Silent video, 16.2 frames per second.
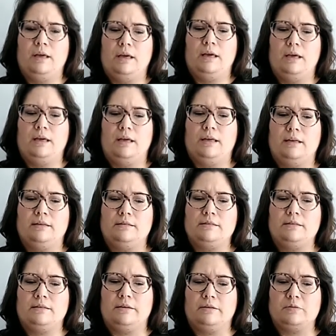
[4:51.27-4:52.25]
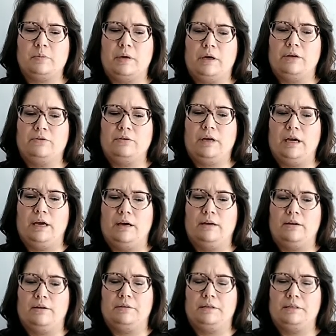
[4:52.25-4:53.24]
And there's my other
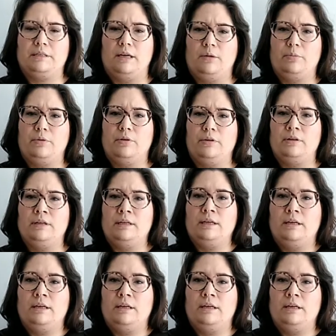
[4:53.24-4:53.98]
cat on the table.